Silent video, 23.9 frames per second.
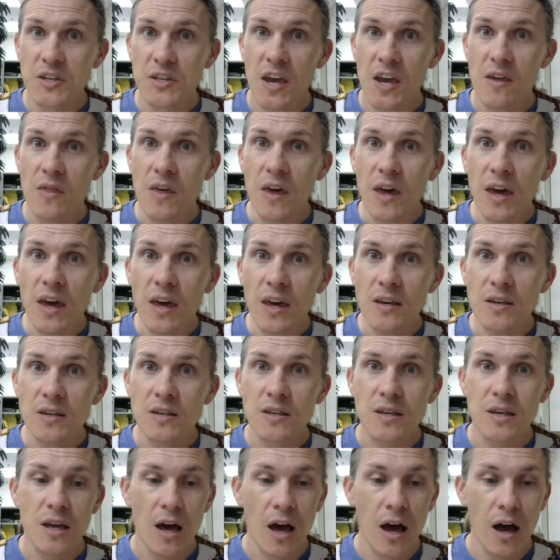would say
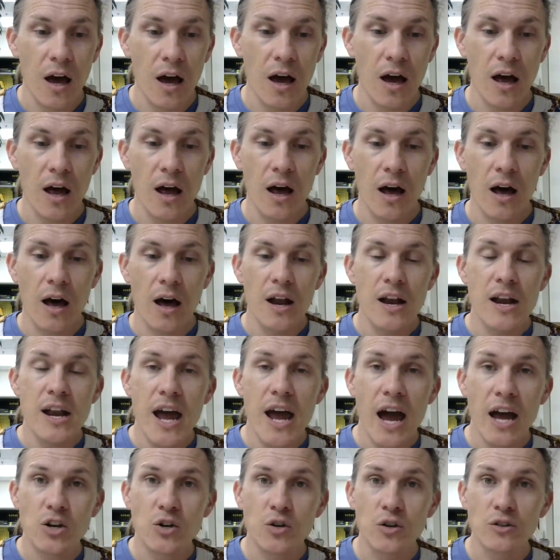these
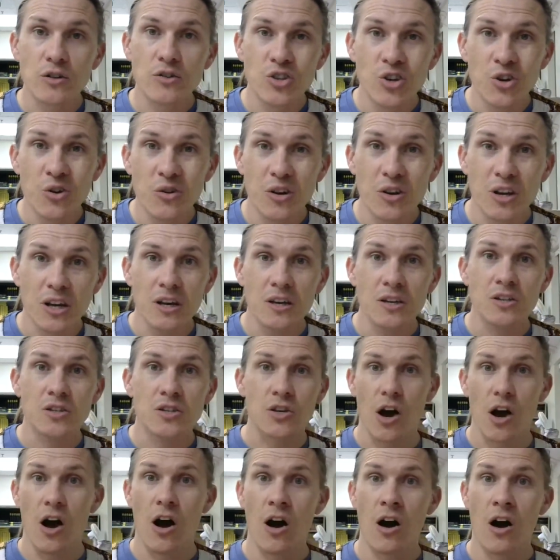natural duties